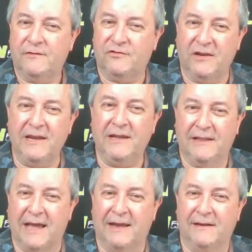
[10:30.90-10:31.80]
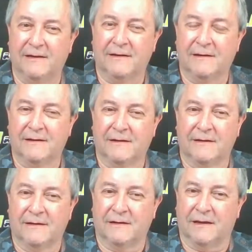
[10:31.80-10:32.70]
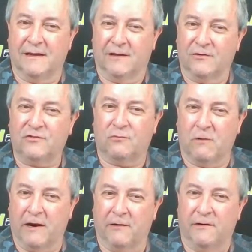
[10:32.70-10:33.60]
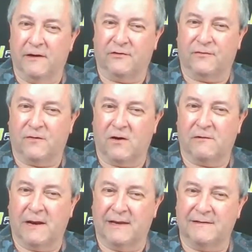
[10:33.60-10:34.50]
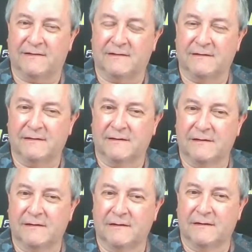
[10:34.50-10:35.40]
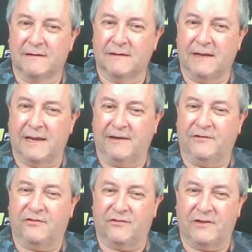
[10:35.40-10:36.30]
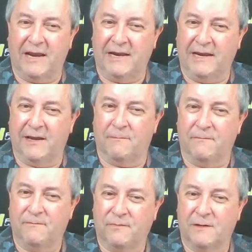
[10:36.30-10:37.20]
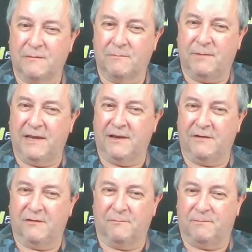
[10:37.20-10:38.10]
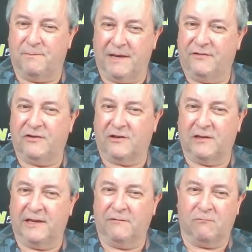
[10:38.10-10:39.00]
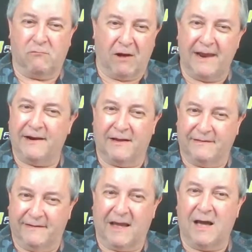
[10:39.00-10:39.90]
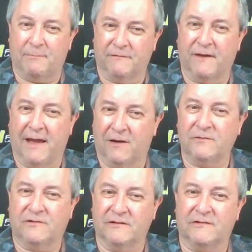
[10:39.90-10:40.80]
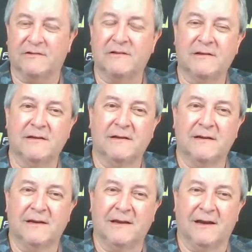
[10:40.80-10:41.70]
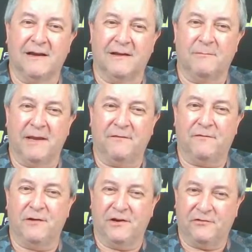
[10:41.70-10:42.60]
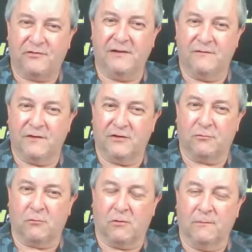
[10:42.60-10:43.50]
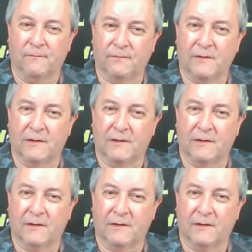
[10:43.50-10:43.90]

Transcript: seeing that elsewhere as far as a stadium being basically right on top of houses. It made for an interesting visual.